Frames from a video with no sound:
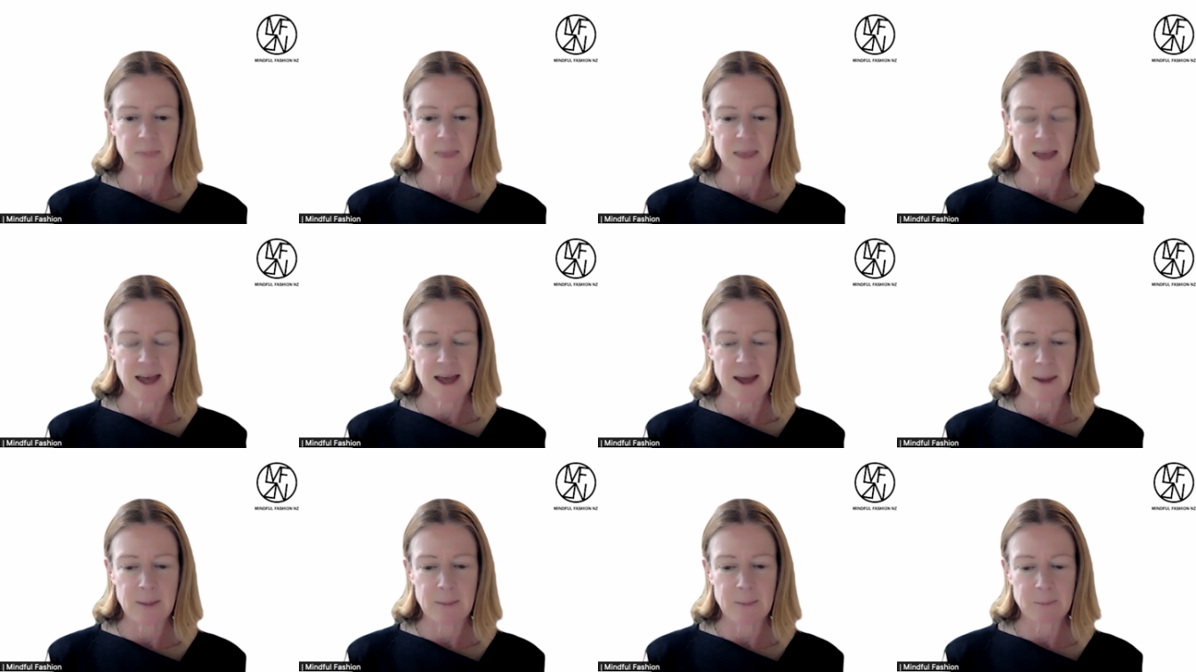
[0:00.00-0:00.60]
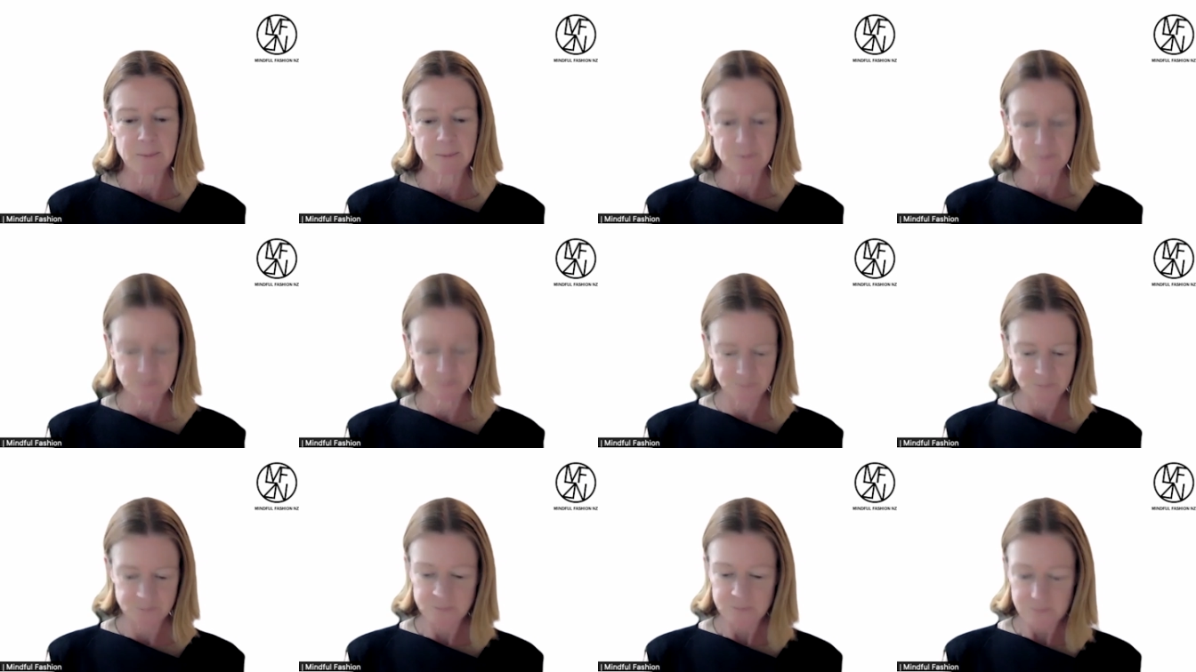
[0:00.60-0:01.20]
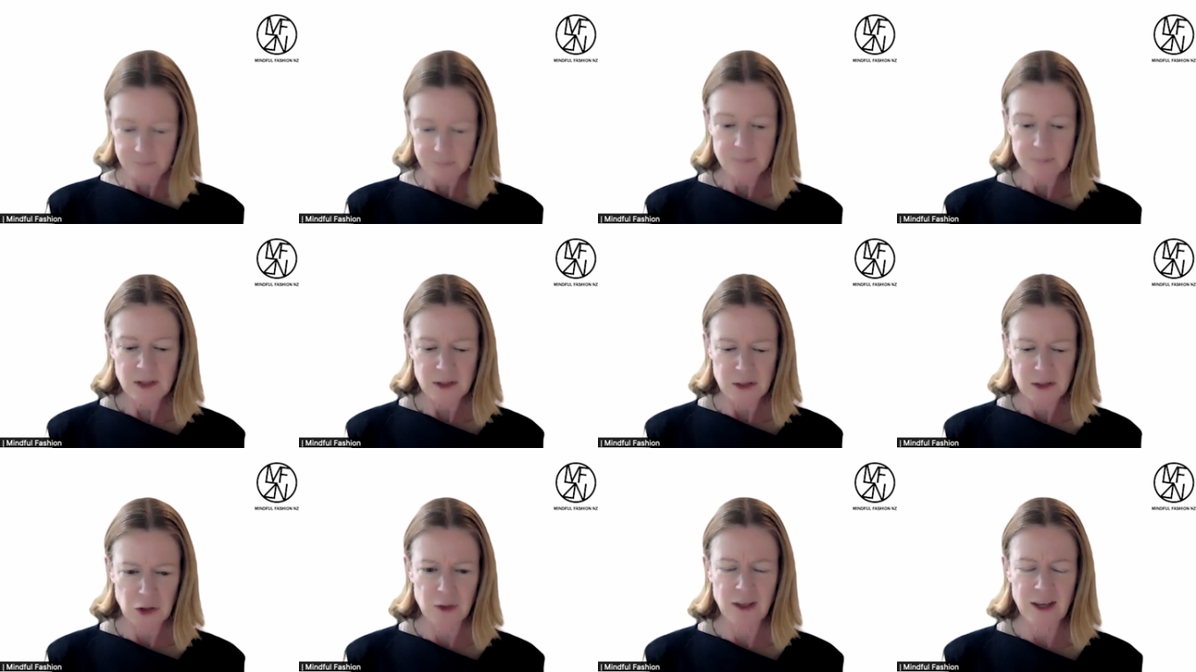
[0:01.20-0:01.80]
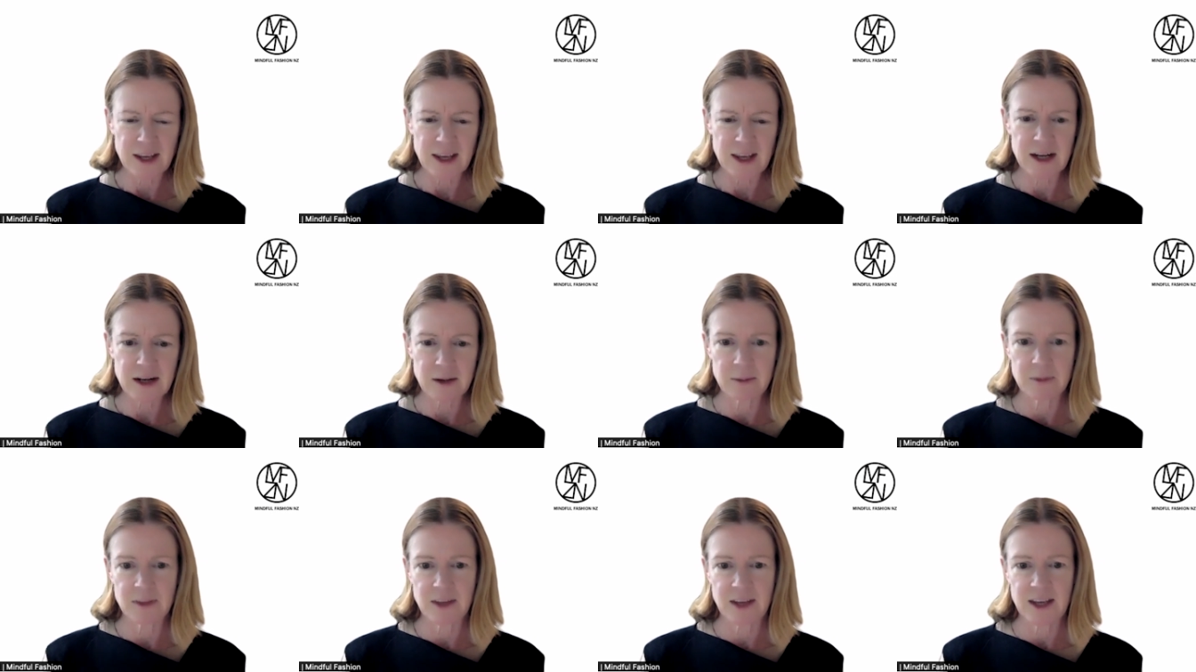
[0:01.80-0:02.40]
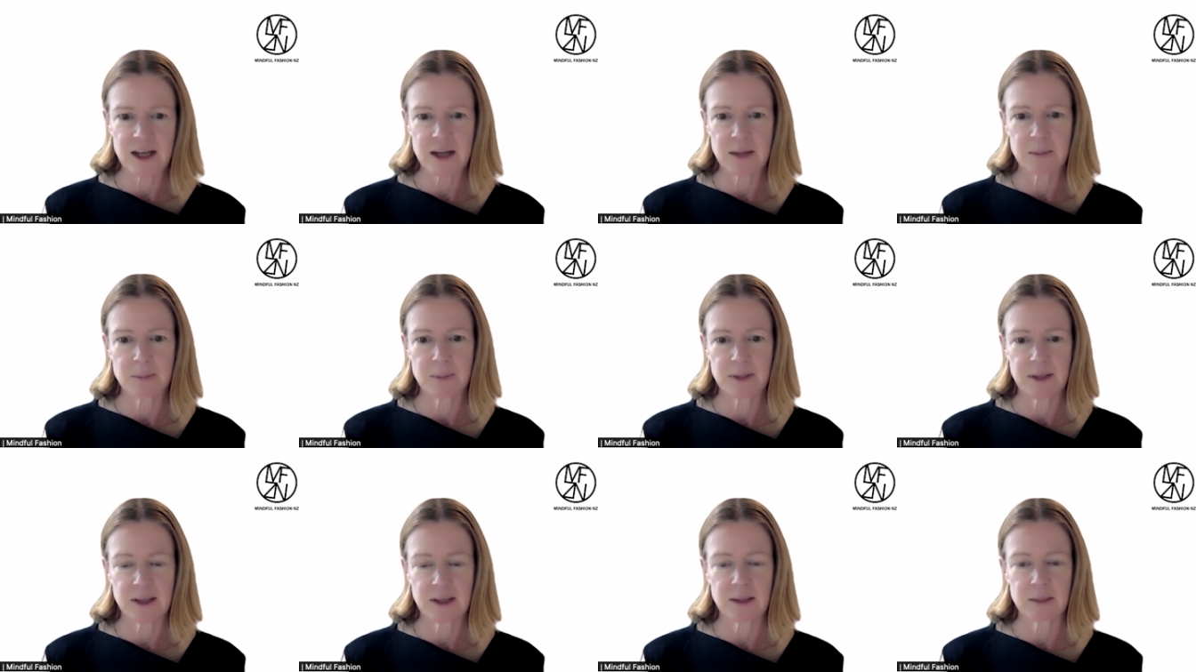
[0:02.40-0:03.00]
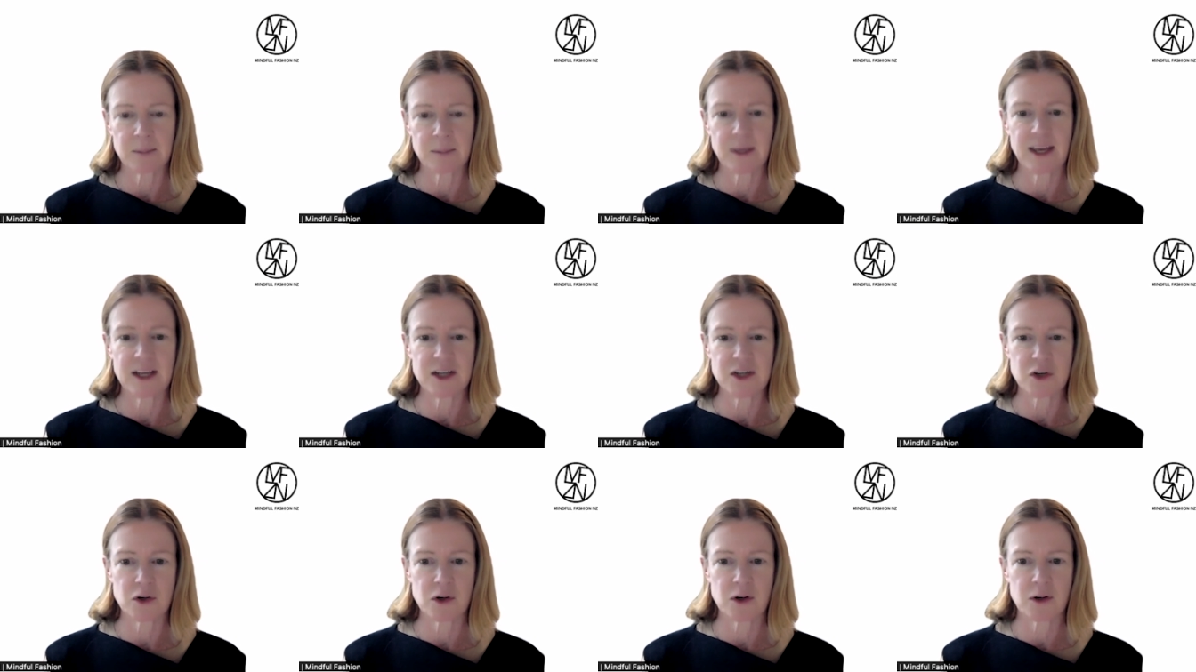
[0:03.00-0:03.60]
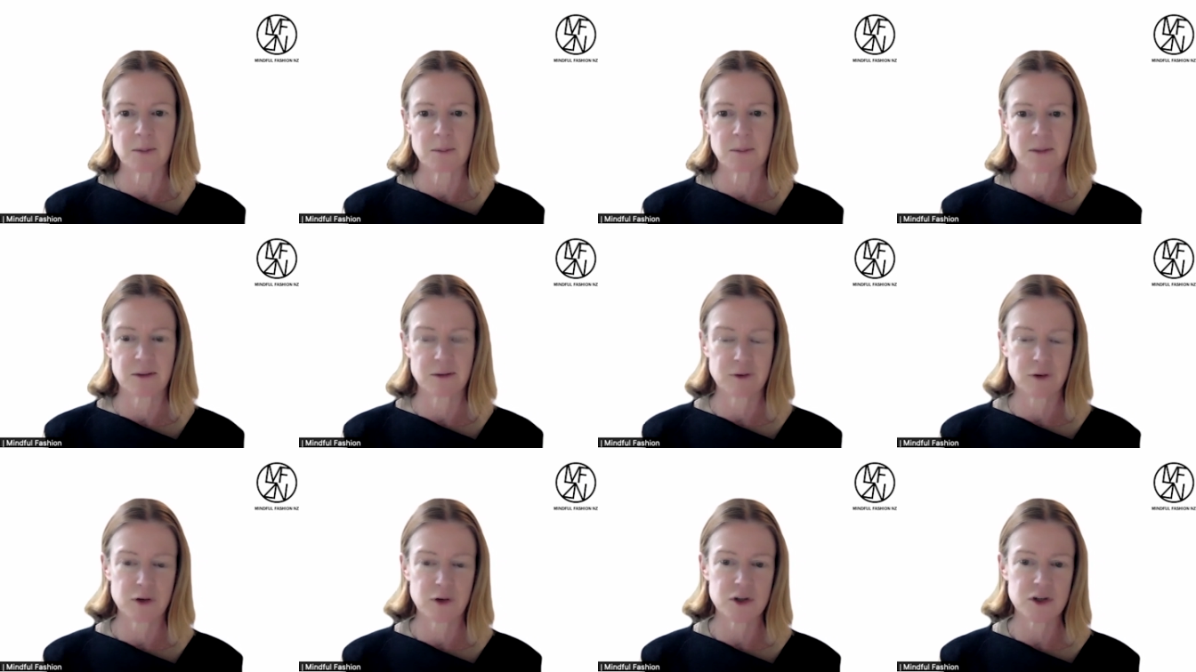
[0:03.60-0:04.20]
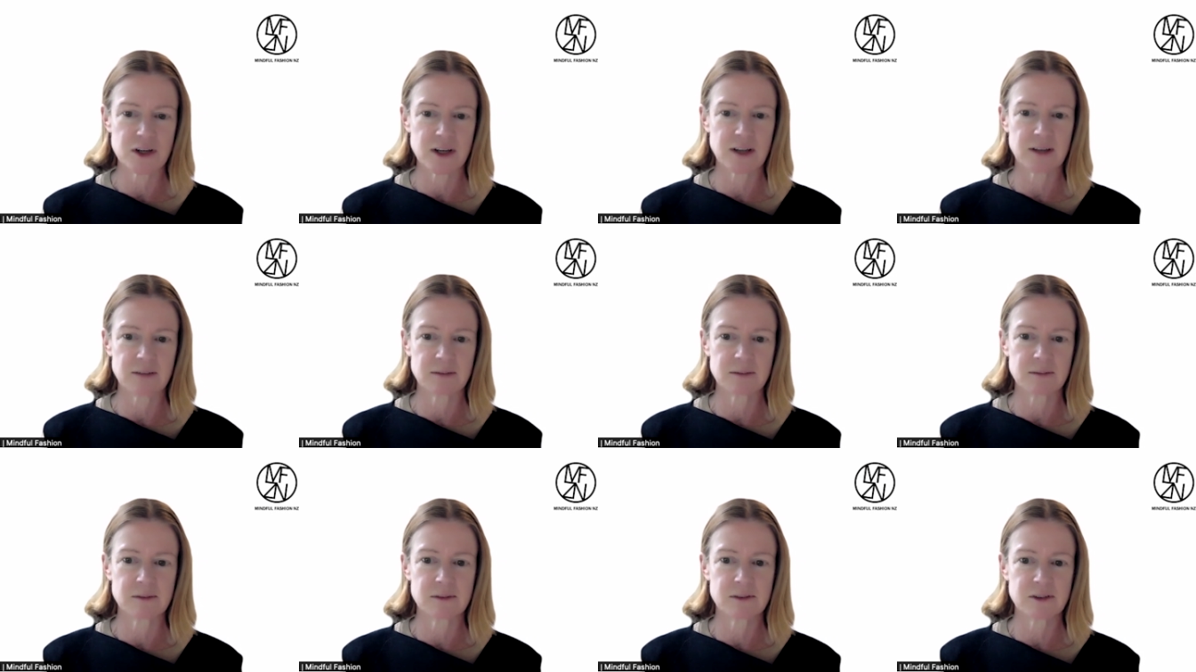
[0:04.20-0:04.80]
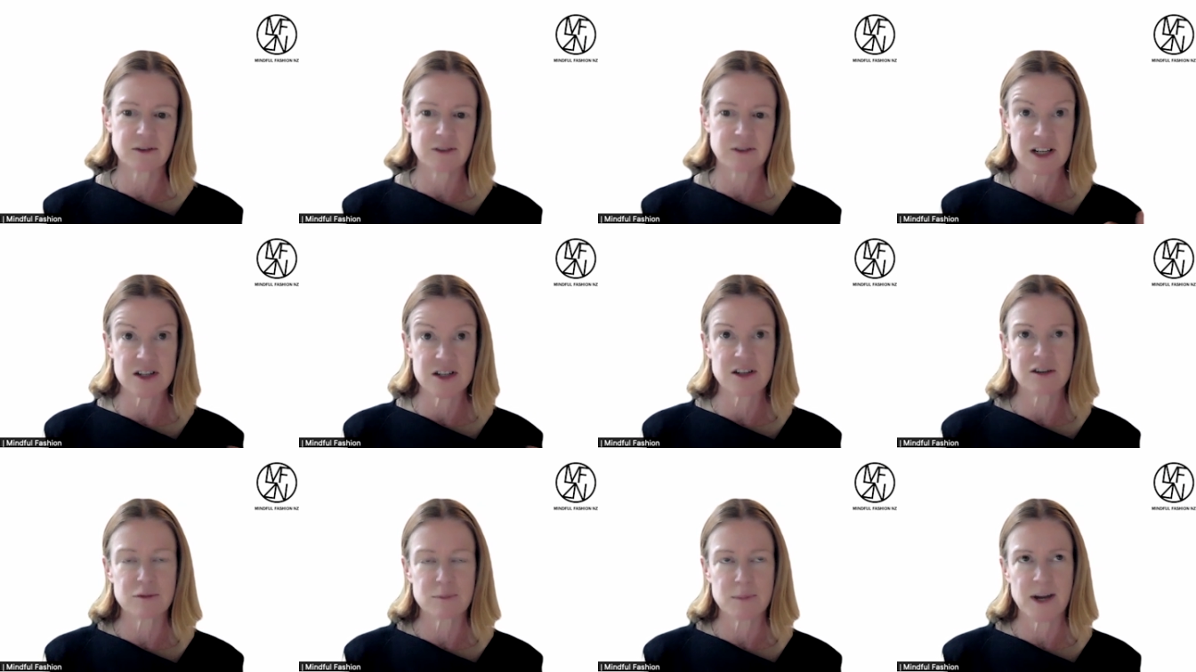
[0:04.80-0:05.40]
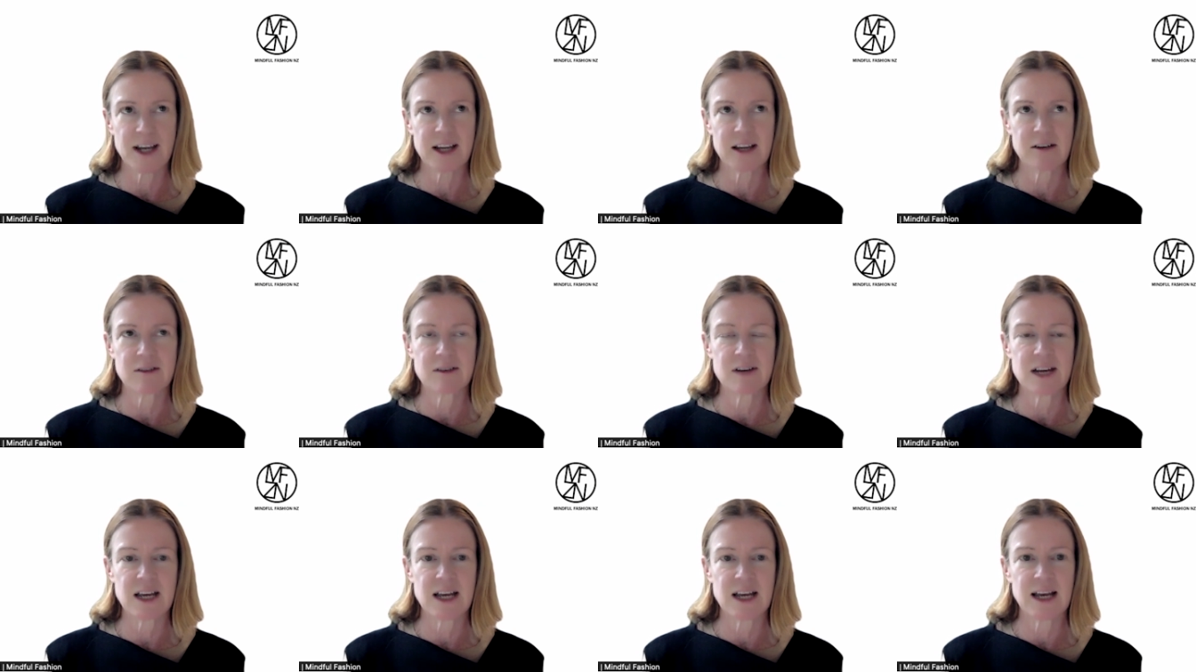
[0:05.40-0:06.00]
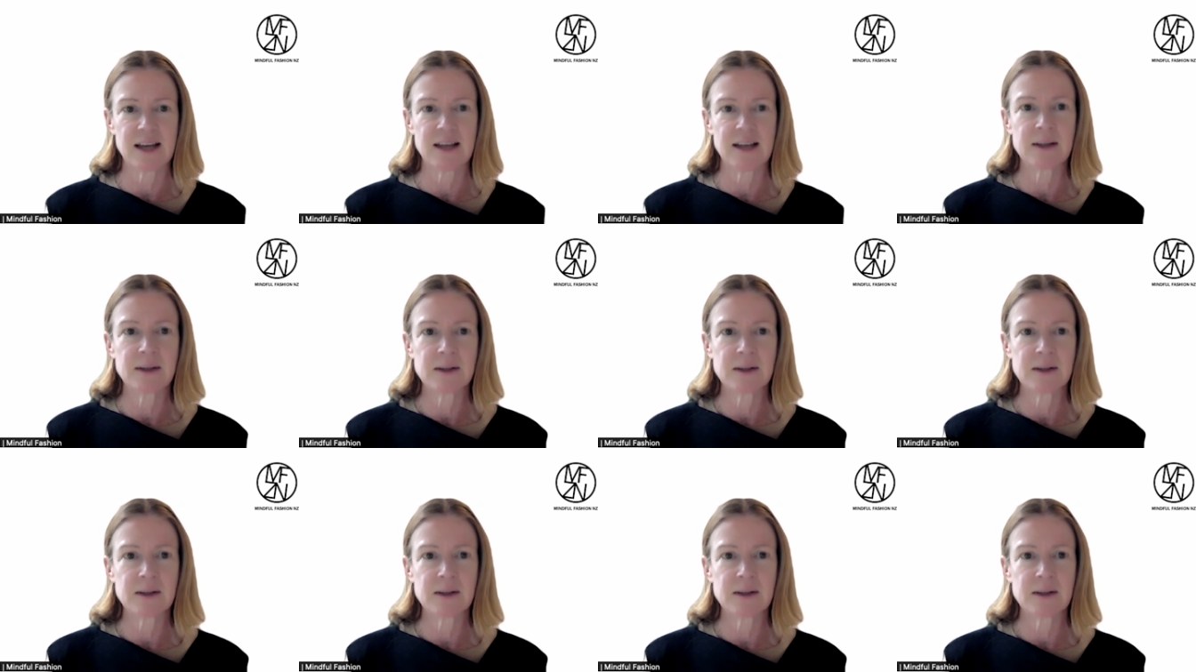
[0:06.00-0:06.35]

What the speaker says: you know, they had a big impact on the future direction of my career,